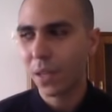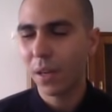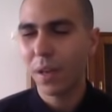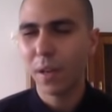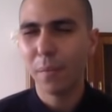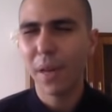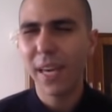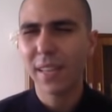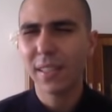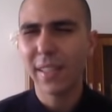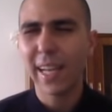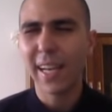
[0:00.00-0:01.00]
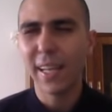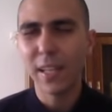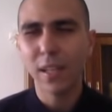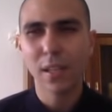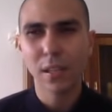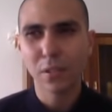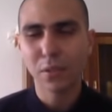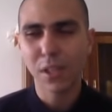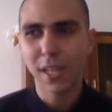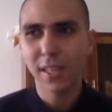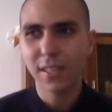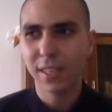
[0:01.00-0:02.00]
make it illegal to
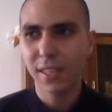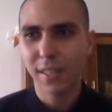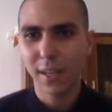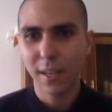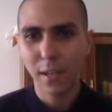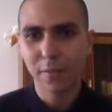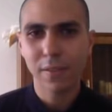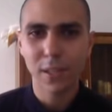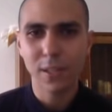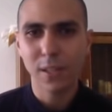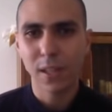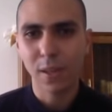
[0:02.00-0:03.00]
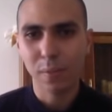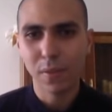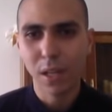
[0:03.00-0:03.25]
say that I left Islam.